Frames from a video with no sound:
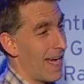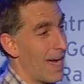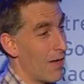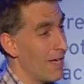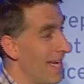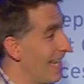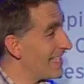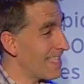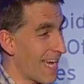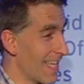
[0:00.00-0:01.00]
out
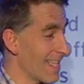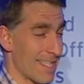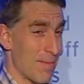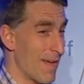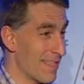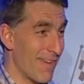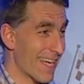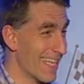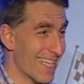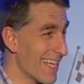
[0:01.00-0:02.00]
and say, I think this is the best
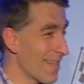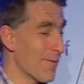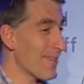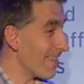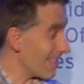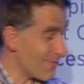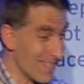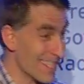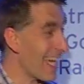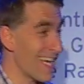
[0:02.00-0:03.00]
fucking thing in the world. You've
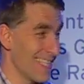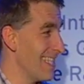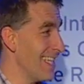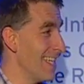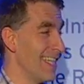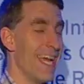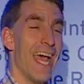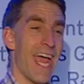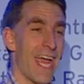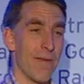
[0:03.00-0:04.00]
just got to see it.
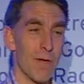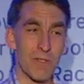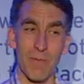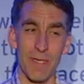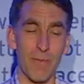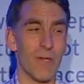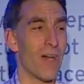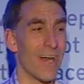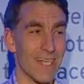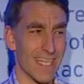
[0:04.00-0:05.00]
And most people
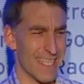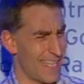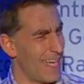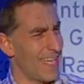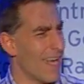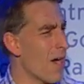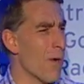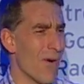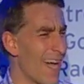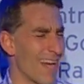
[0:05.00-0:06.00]
aren't going to say,
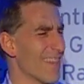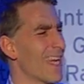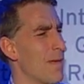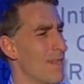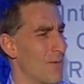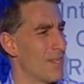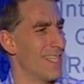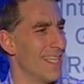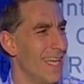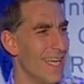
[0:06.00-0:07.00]
no, I don't think I'm
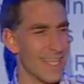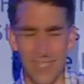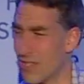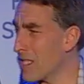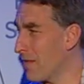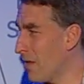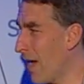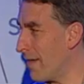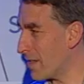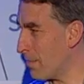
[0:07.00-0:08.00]
interested. Usually if you
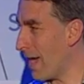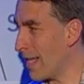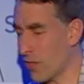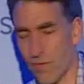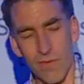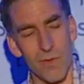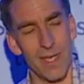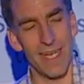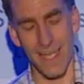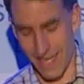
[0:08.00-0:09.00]
have some passion for
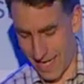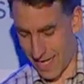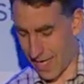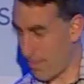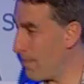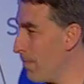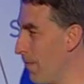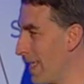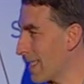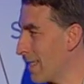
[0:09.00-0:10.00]
it,
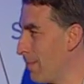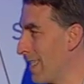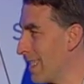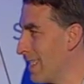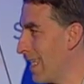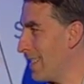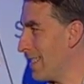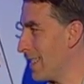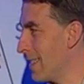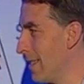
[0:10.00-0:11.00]
that's going to be
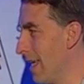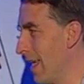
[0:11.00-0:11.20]
contagious.